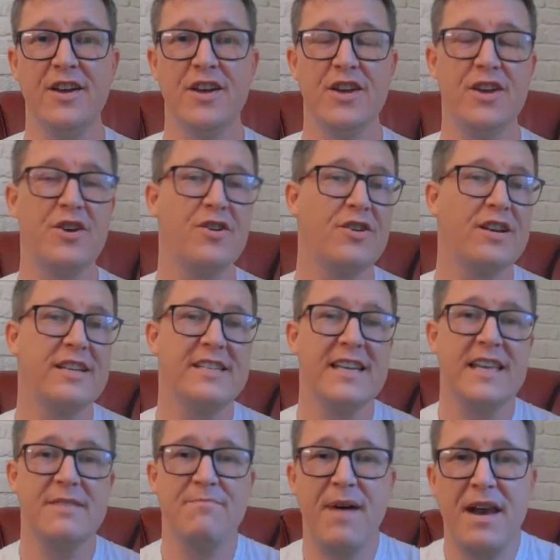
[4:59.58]
you're not going to
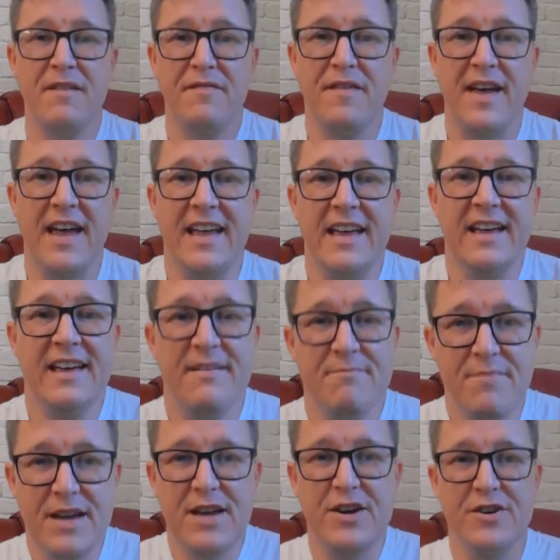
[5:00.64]
see the benefit
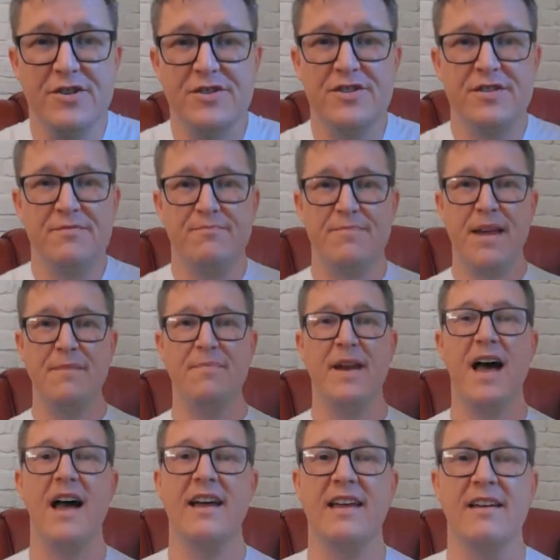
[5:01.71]
because people
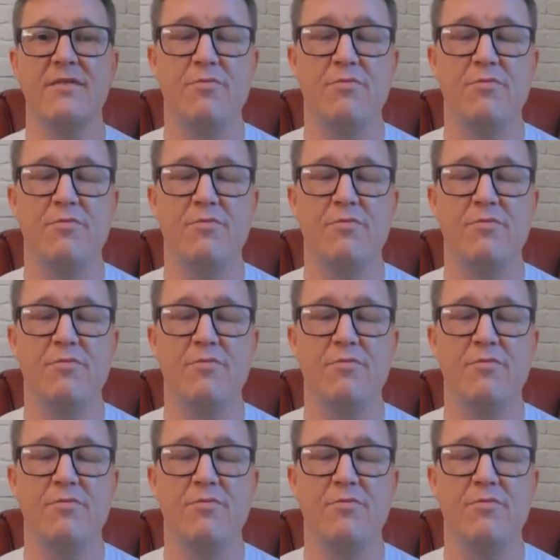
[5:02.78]
are,